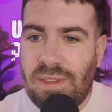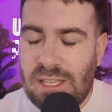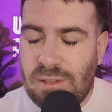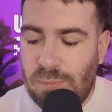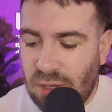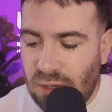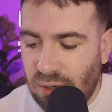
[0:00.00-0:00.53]
is
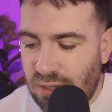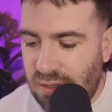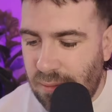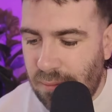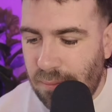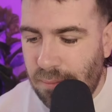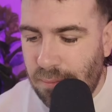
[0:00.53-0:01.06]
because
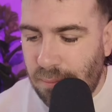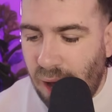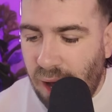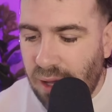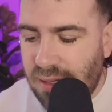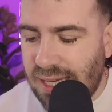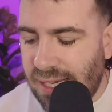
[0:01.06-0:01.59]

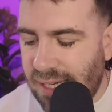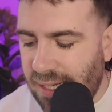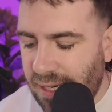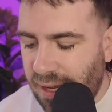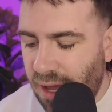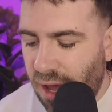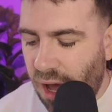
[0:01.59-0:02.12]
Martin
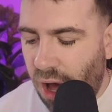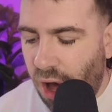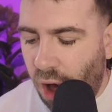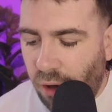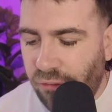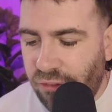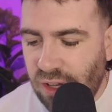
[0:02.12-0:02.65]

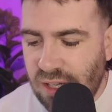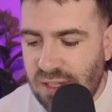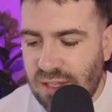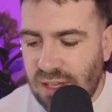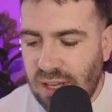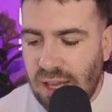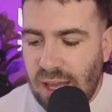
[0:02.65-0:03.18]
offers
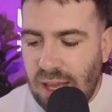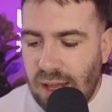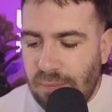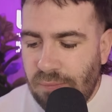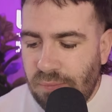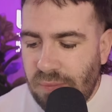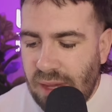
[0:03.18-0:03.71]

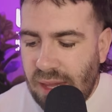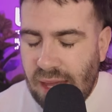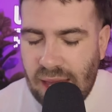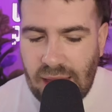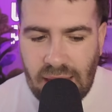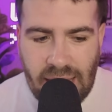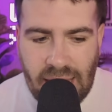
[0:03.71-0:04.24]

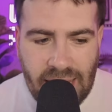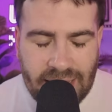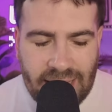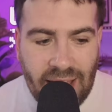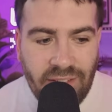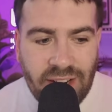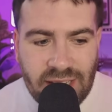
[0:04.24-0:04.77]

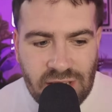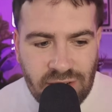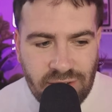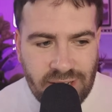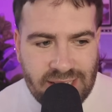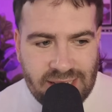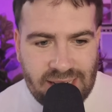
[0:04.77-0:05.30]

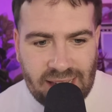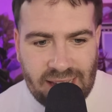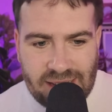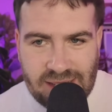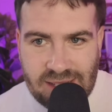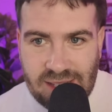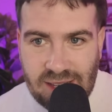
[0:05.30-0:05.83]

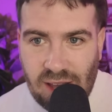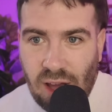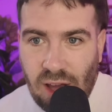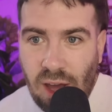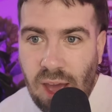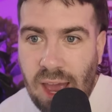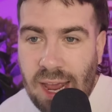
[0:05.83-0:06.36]
characteristics
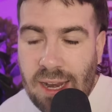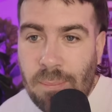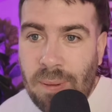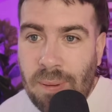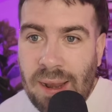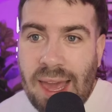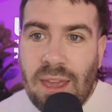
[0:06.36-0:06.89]
and a
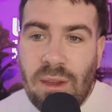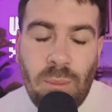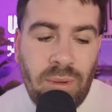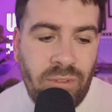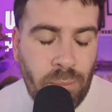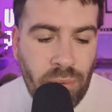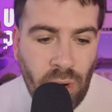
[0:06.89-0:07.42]
player with
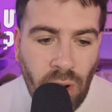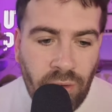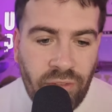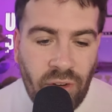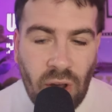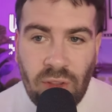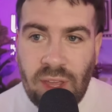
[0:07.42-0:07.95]
a
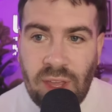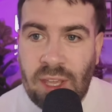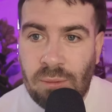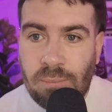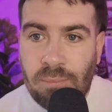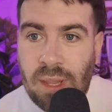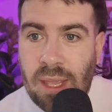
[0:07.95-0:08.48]
profile that
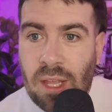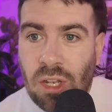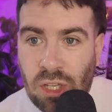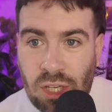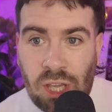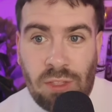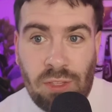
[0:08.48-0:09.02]
can
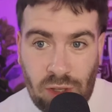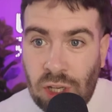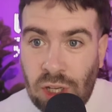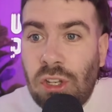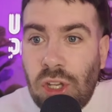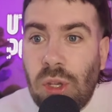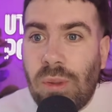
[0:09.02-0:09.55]

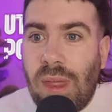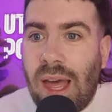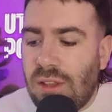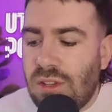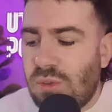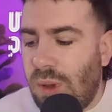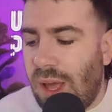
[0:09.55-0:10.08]
do that
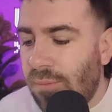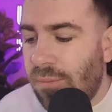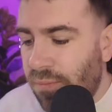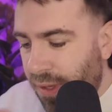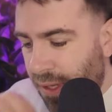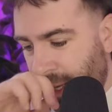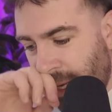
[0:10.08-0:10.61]
as well.
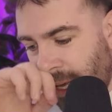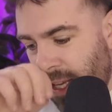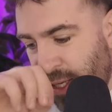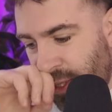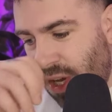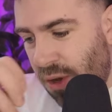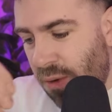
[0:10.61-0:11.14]

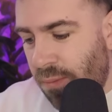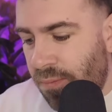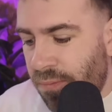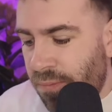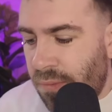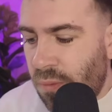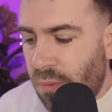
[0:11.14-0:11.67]
So
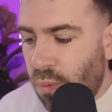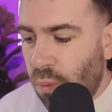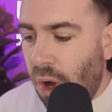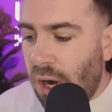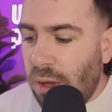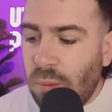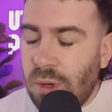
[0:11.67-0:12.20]

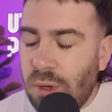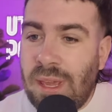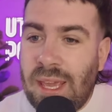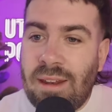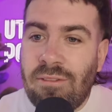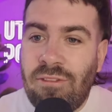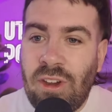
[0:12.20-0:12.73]
what it would
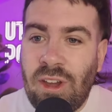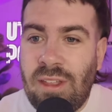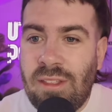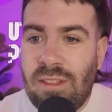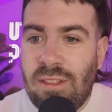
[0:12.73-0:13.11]
mean for the